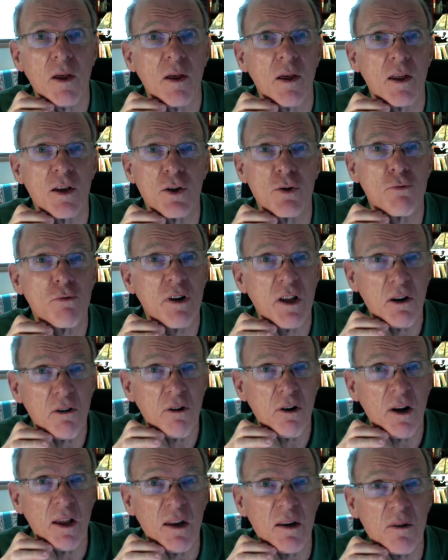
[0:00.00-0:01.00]
And to
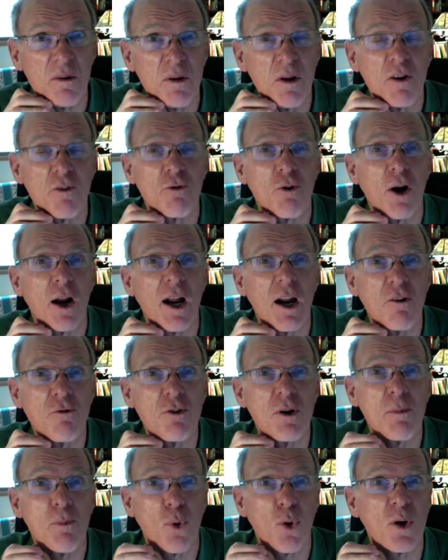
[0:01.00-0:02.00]
reiterate, for
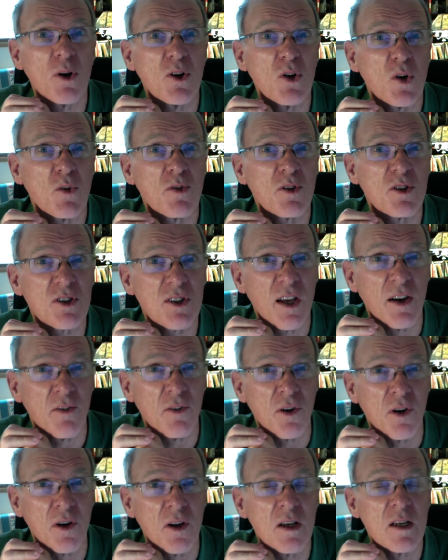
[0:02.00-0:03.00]
every point over
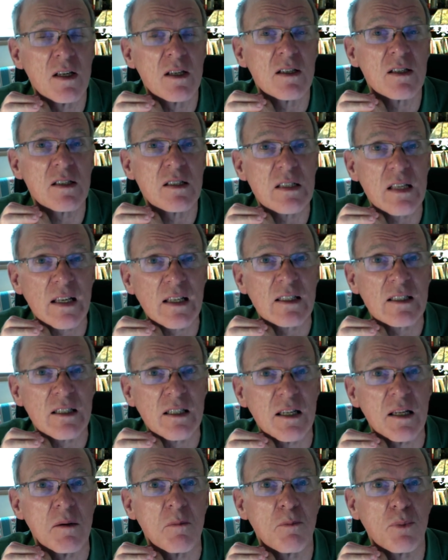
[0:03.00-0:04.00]
7,
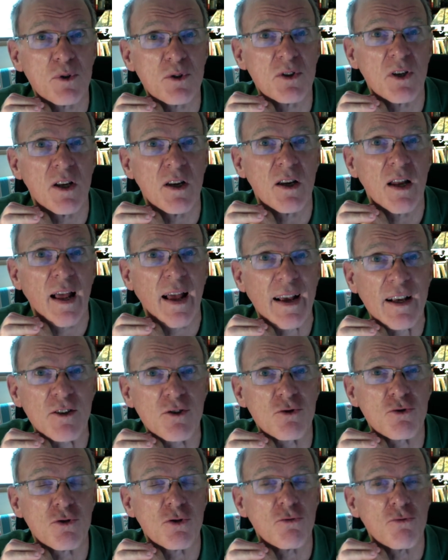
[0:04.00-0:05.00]
16%
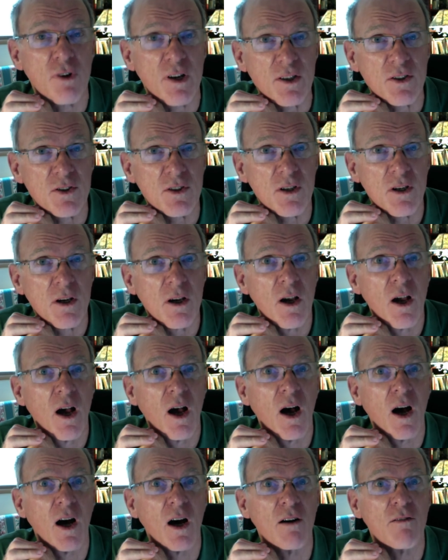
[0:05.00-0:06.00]
extra risk
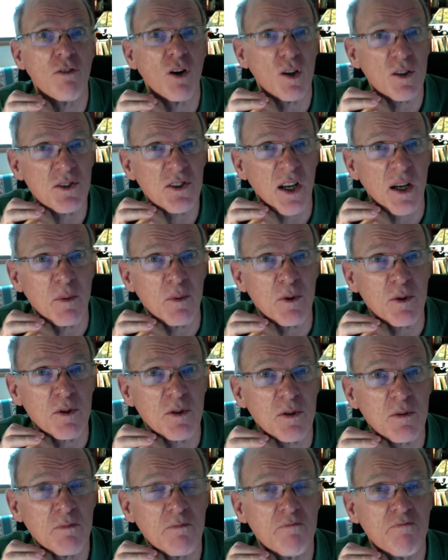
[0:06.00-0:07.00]
of
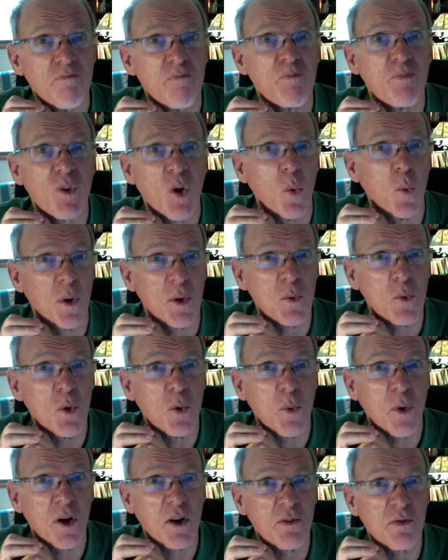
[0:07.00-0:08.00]
Alzheimer's. What will
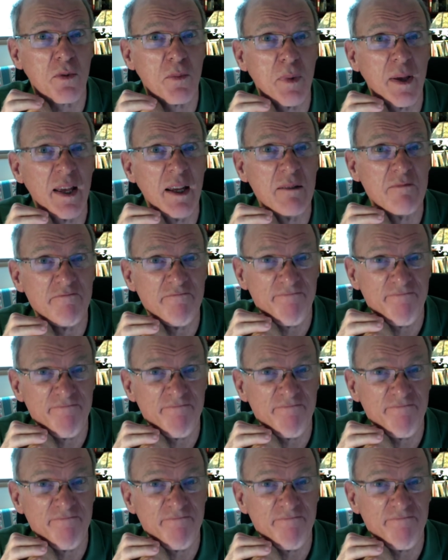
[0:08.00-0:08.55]
work for me?